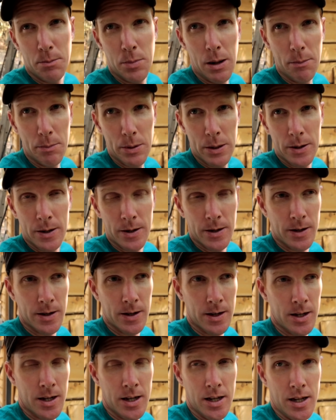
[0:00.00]
pump
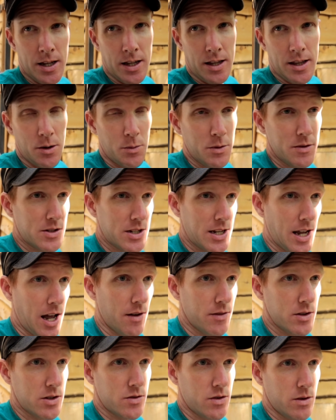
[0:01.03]
that we've
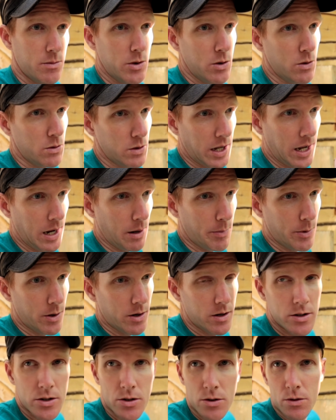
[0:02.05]
scavenged from the old
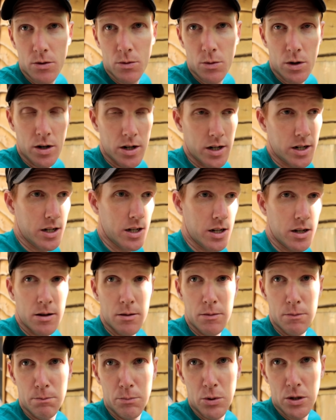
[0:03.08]
camper. So we're
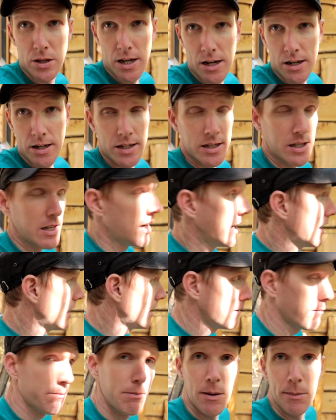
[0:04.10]
gonna put that in
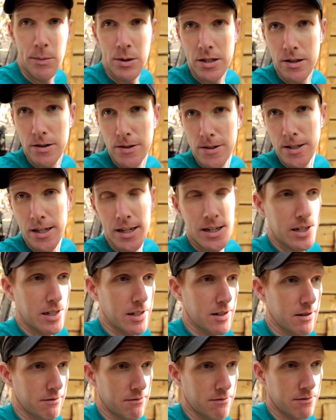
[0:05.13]
line, pump it to the sink,
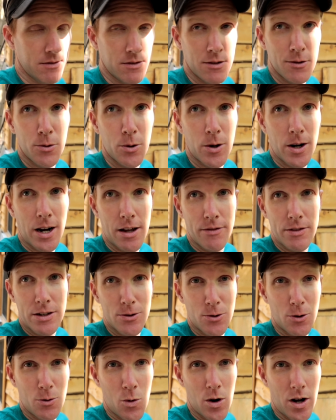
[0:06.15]
and we're gonna have indoor